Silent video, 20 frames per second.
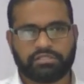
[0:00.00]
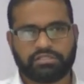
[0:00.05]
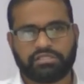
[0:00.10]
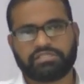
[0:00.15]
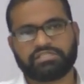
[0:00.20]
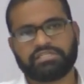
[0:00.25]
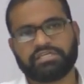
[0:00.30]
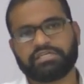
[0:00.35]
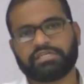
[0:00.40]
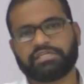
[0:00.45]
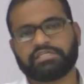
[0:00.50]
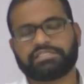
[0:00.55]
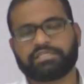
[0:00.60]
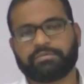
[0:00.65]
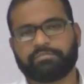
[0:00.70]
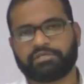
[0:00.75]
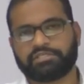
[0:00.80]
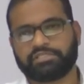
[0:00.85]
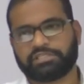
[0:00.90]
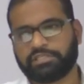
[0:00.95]
that center is
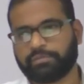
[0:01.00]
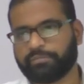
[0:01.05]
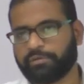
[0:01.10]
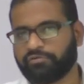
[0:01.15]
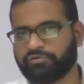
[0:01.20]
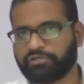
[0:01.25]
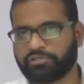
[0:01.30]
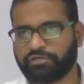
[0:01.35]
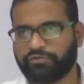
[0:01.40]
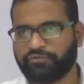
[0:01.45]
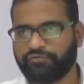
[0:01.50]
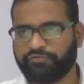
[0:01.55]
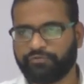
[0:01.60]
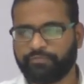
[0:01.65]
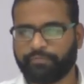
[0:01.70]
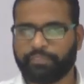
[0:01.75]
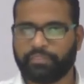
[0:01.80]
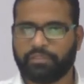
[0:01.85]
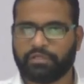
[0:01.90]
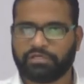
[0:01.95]
suppressing the powers of
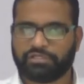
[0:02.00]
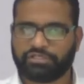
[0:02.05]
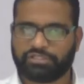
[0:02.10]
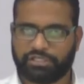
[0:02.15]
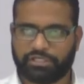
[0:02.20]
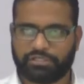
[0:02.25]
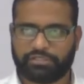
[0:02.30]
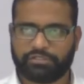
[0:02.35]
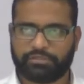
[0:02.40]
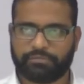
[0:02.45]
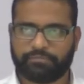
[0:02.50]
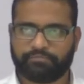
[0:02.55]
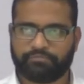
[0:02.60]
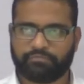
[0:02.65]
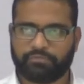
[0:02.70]
state